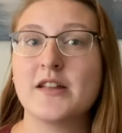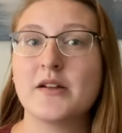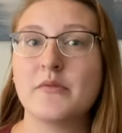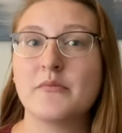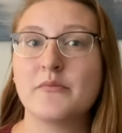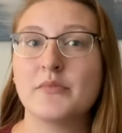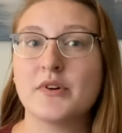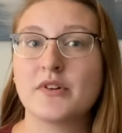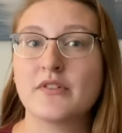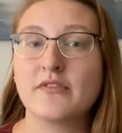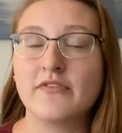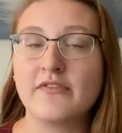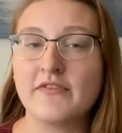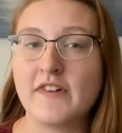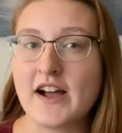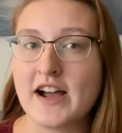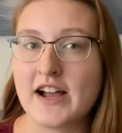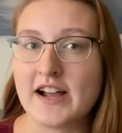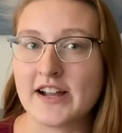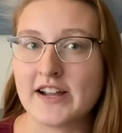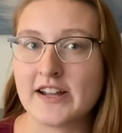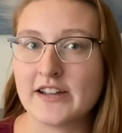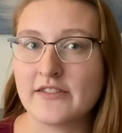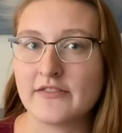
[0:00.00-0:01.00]
book
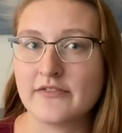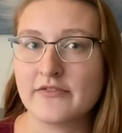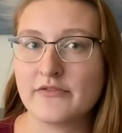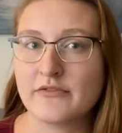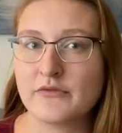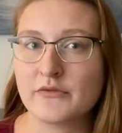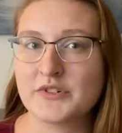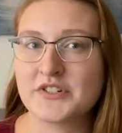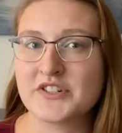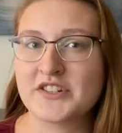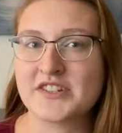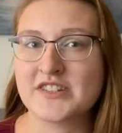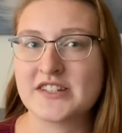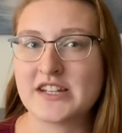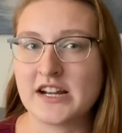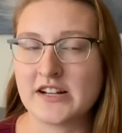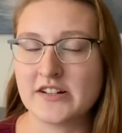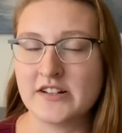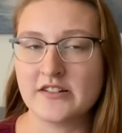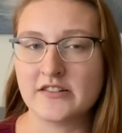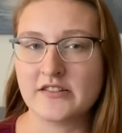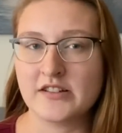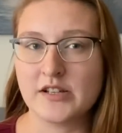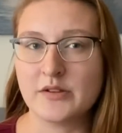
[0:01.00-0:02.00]
5, which is
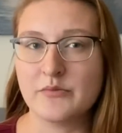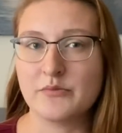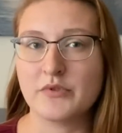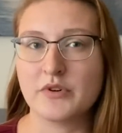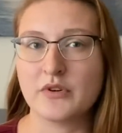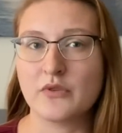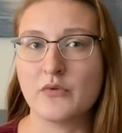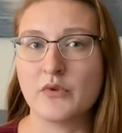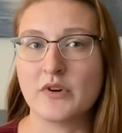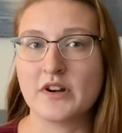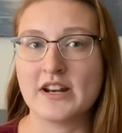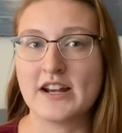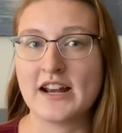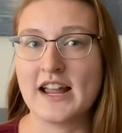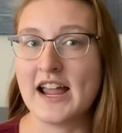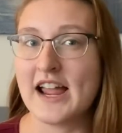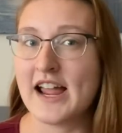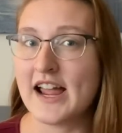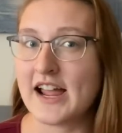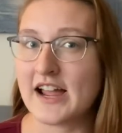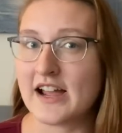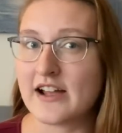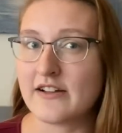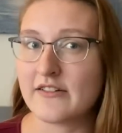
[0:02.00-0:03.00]
technically book
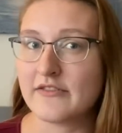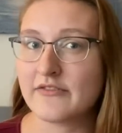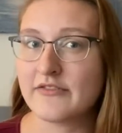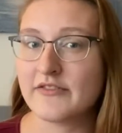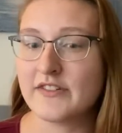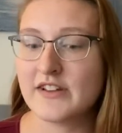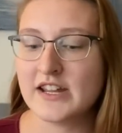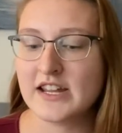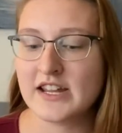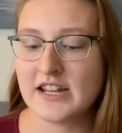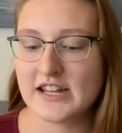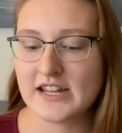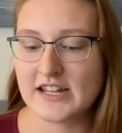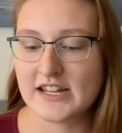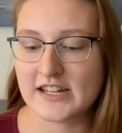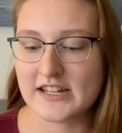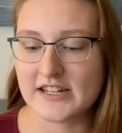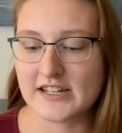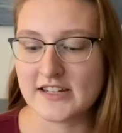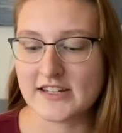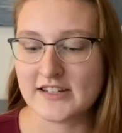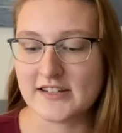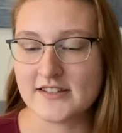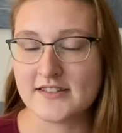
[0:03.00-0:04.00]
1.5,
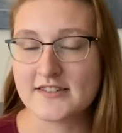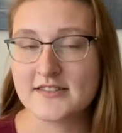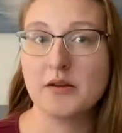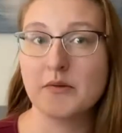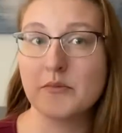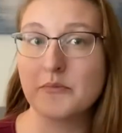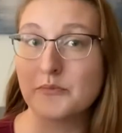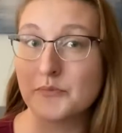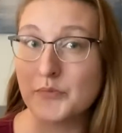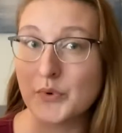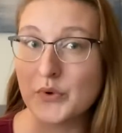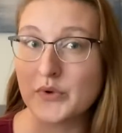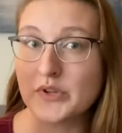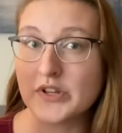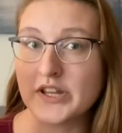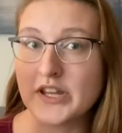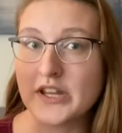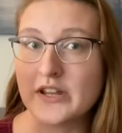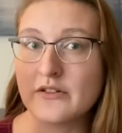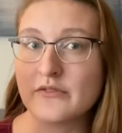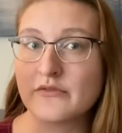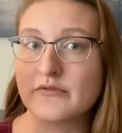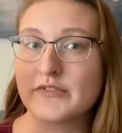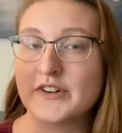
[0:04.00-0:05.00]
is
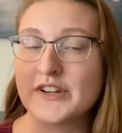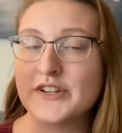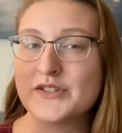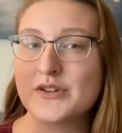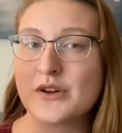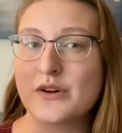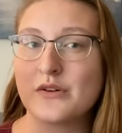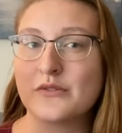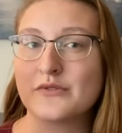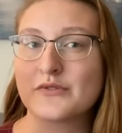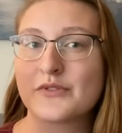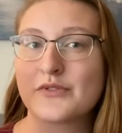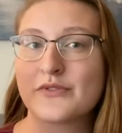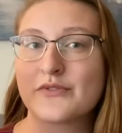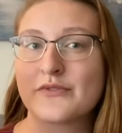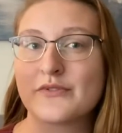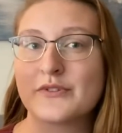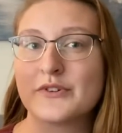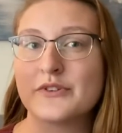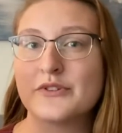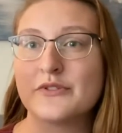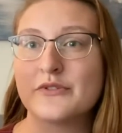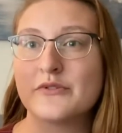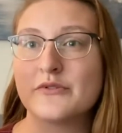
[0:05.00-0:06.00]
Bully retold
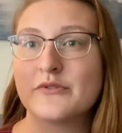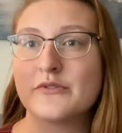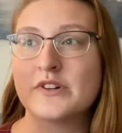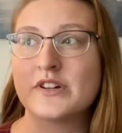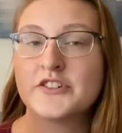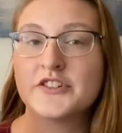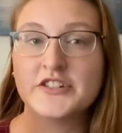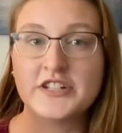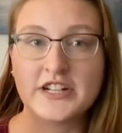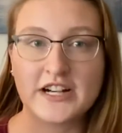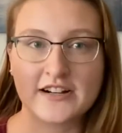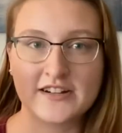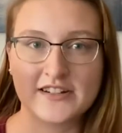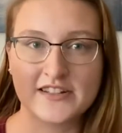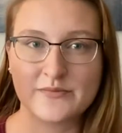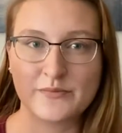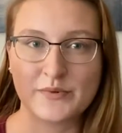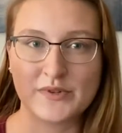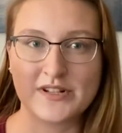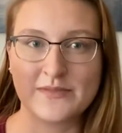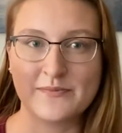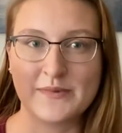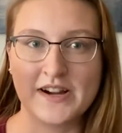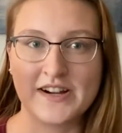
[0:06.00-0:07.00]
through Jared's
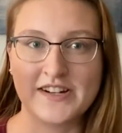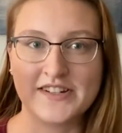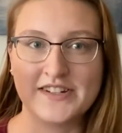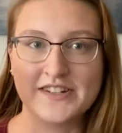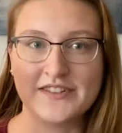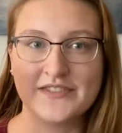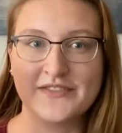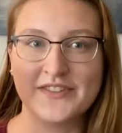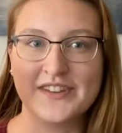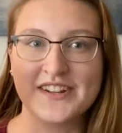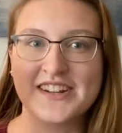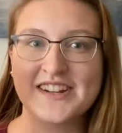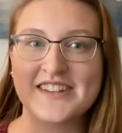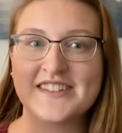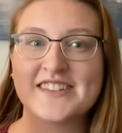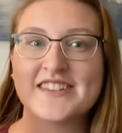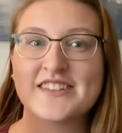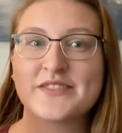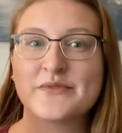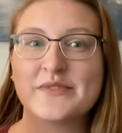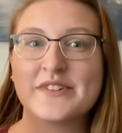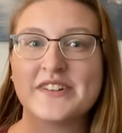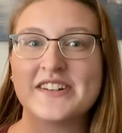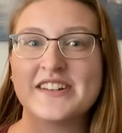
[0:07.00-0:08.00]
perspective, because
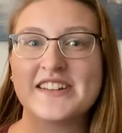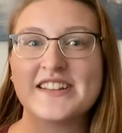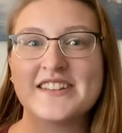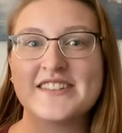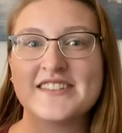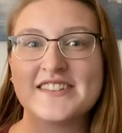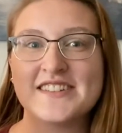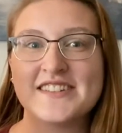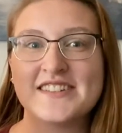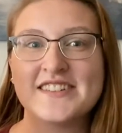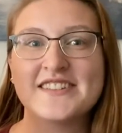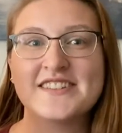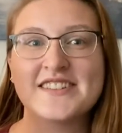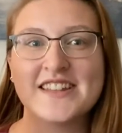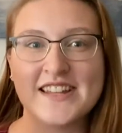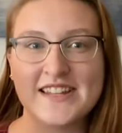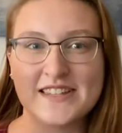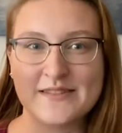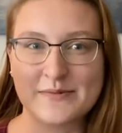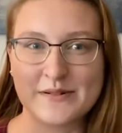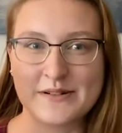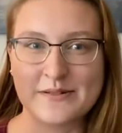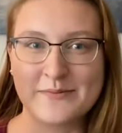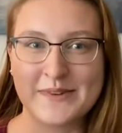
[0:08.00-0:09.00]
this one is in Tate's
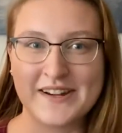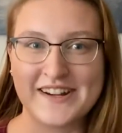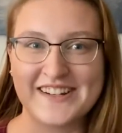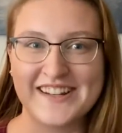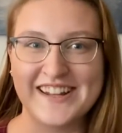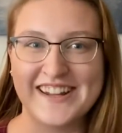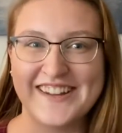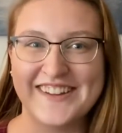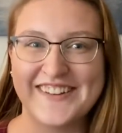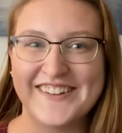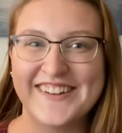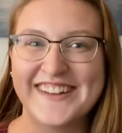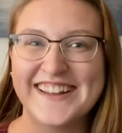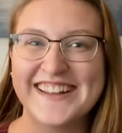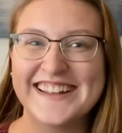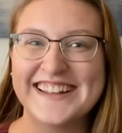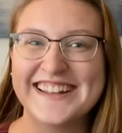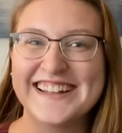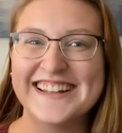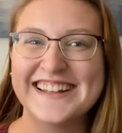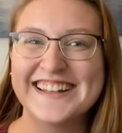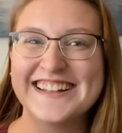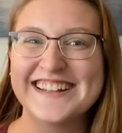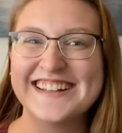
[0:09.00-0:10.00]

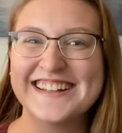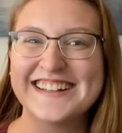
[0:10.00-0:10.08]
perspective.